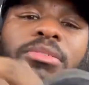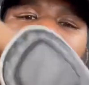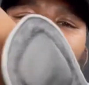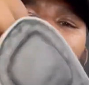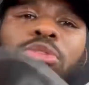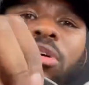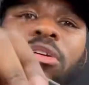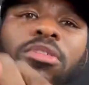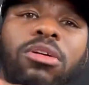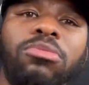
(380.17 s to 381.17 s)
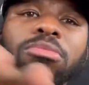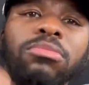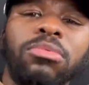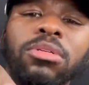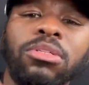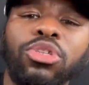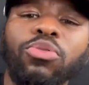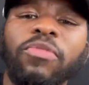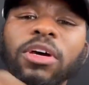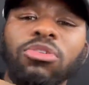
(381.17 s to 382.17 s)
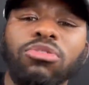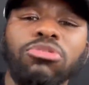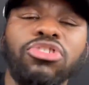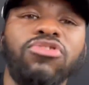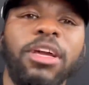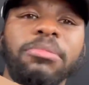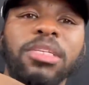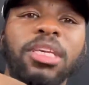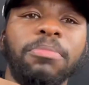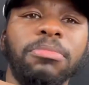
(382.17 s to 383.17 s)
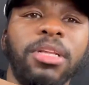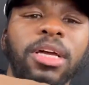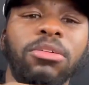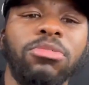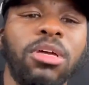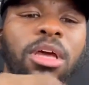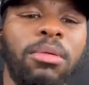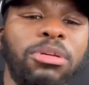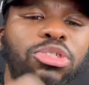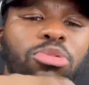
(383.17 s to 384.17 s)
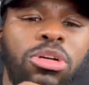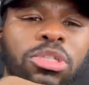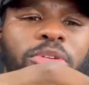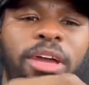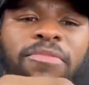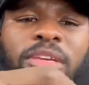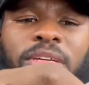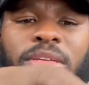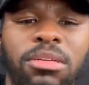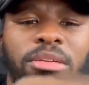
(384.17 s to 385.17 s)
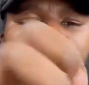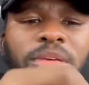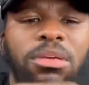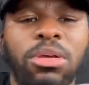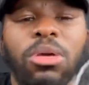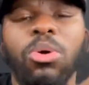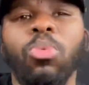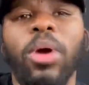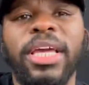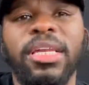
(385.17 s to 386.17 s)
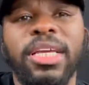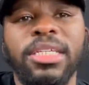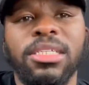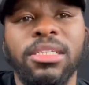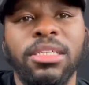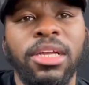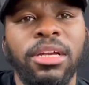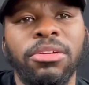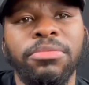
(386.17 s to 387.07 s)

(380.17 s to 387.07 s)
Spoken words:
Velcro. 2 Velcro straps to keep them down, but you also have your white laces there.